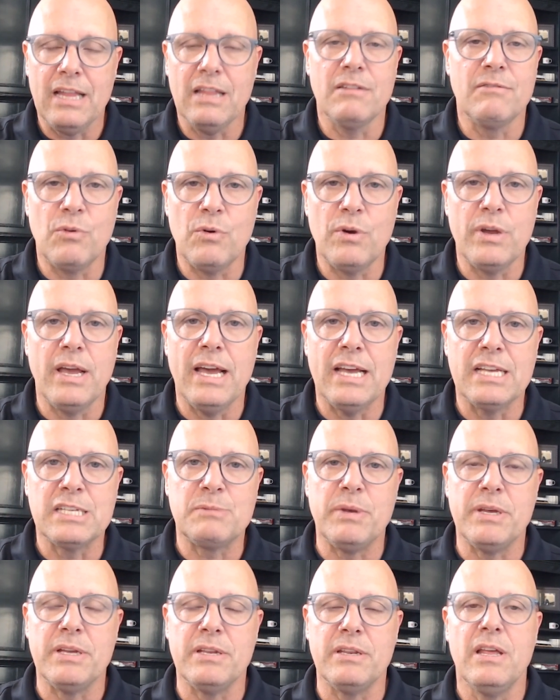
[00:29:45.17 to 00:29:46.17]
Ellen Voie has
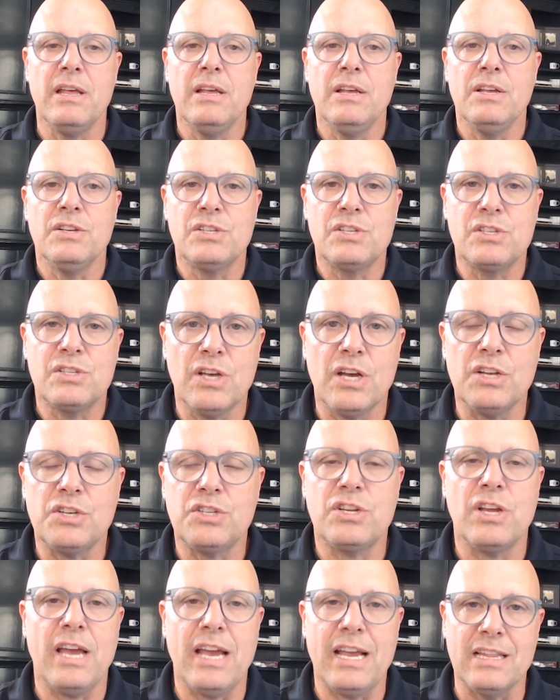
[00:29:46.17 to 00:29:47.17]
been
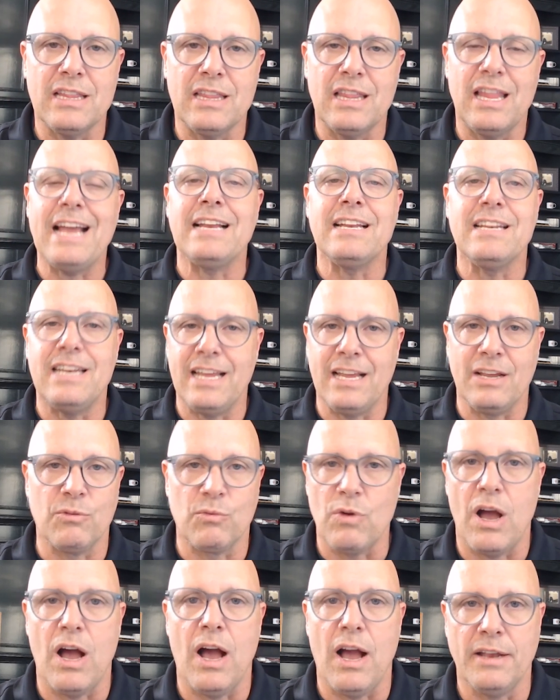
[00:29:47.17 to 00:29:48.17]
such a lightning
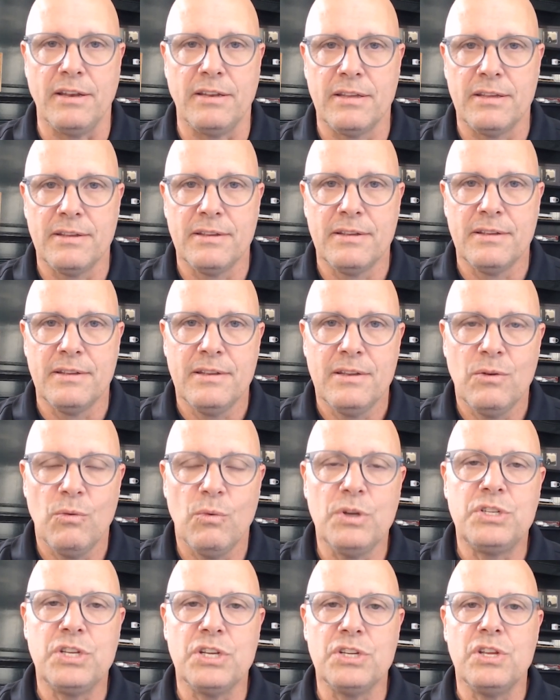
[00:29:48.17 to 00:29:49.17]
rod,
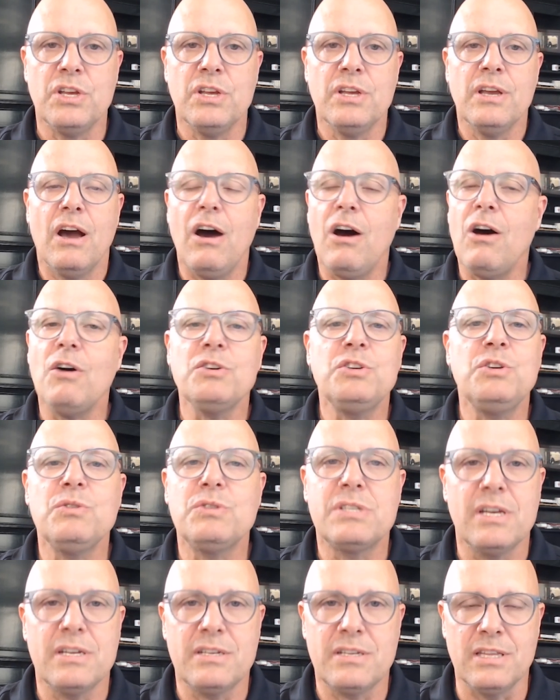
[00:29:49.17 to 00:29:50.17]
which is all you
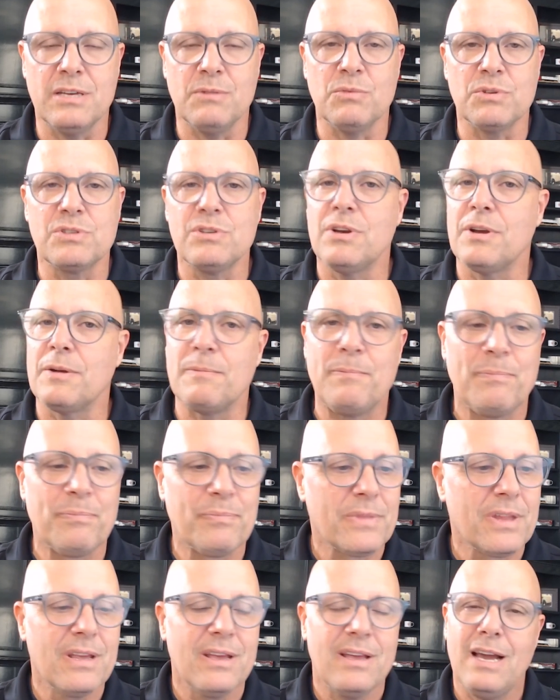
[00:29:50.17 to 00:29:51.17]
said to them was, look,
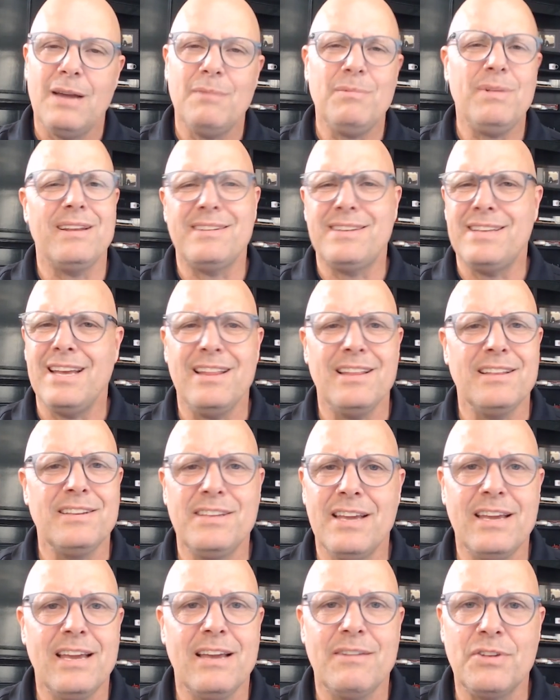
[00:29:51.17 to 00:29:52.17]
I'm not telling
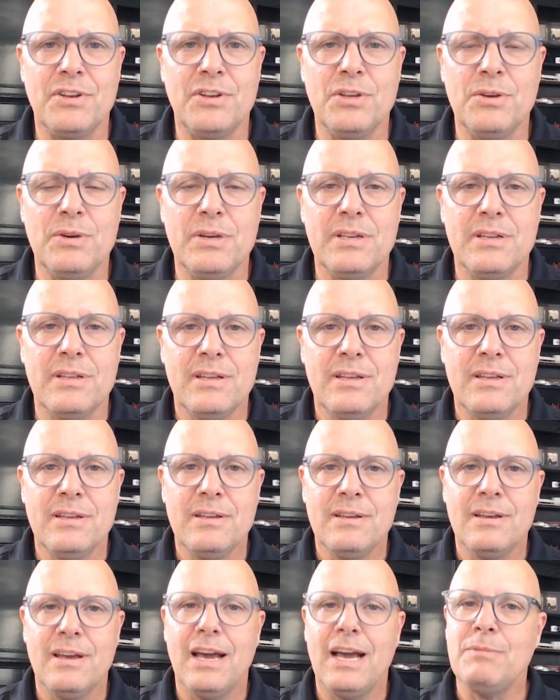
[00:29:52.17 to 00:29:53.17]
you have to do it.
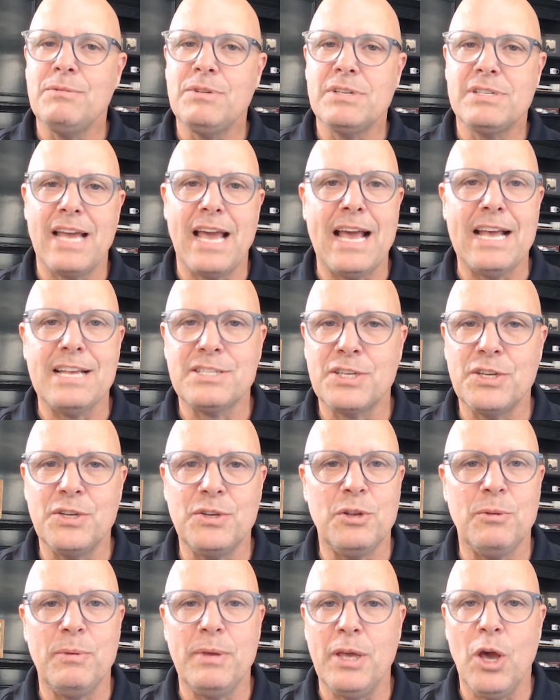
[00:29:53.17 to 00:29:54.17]
I'm just asking
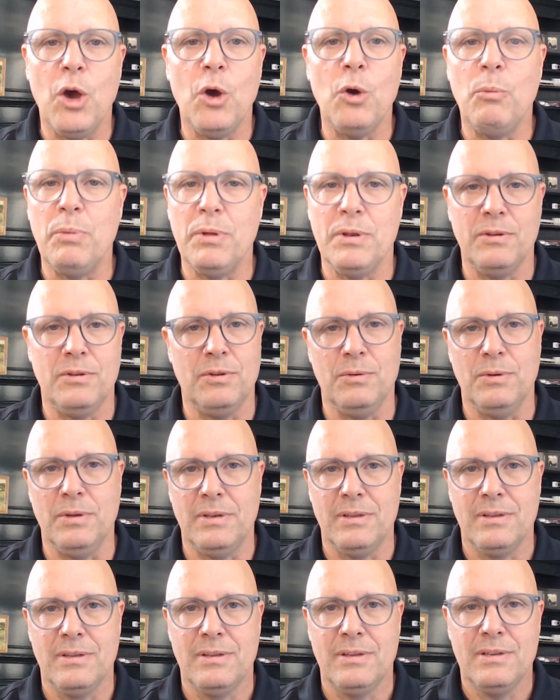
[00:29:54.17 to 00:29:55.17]
you to be open to it.
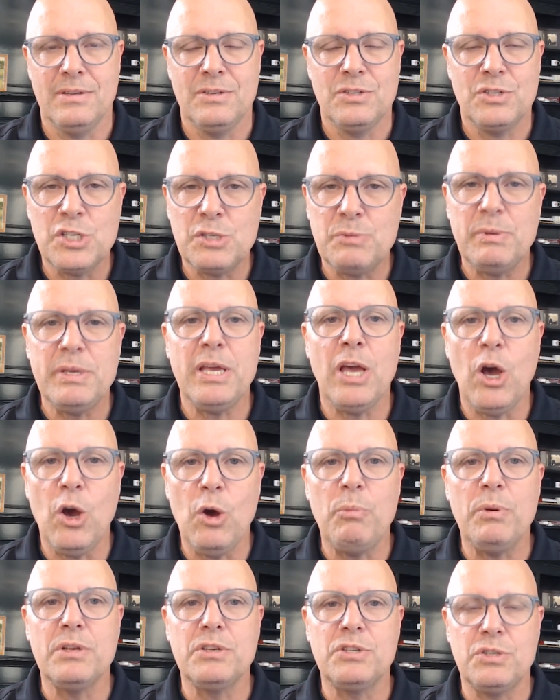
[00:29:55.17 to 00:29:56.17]
Just be
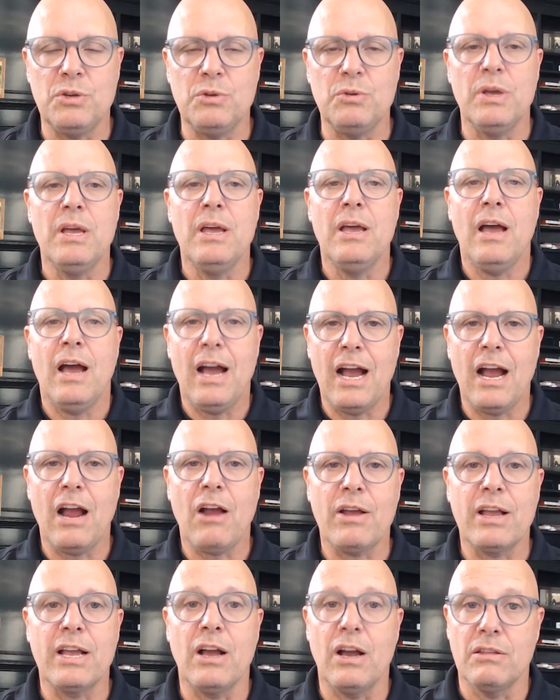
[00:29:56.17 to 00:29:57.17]
open to
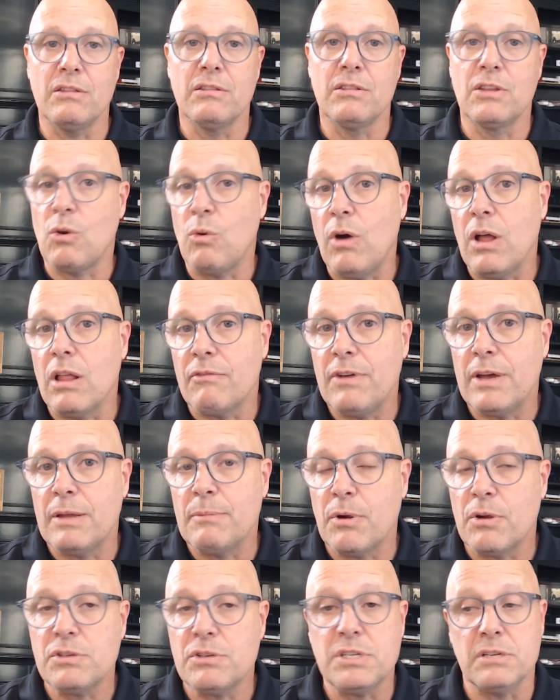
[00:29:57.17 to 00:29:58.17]
hiring the qualified
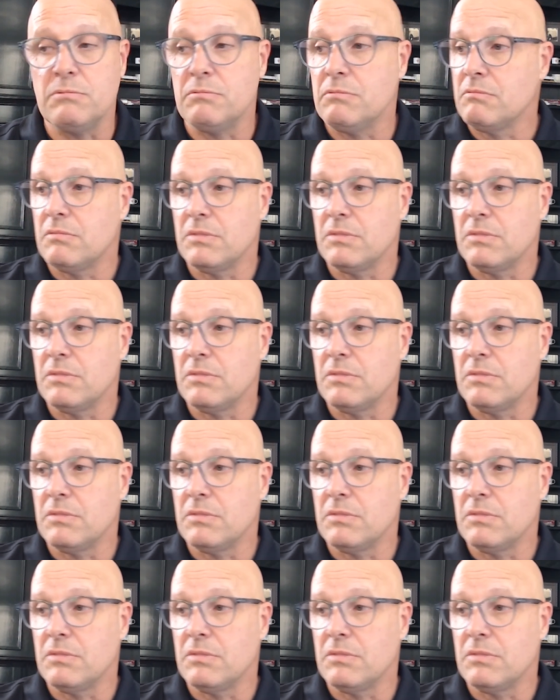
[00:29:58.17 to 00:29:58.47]
person.